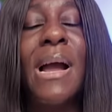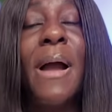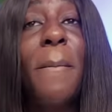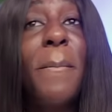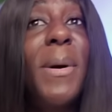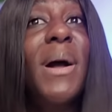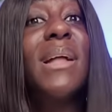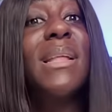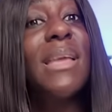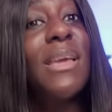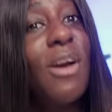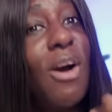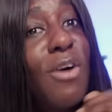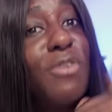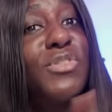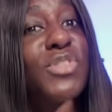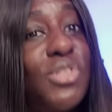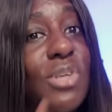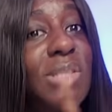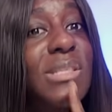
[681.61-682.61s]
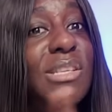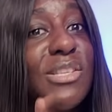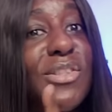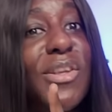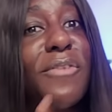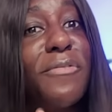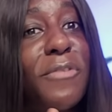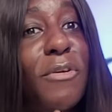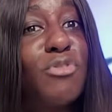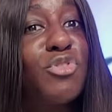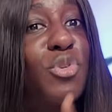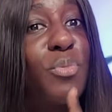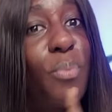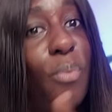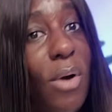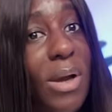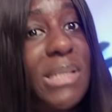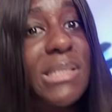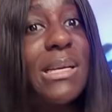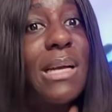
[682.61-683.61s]
But he also did not fail to
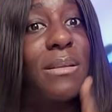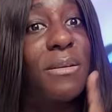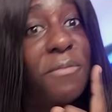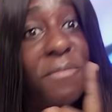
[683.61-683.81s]
point out the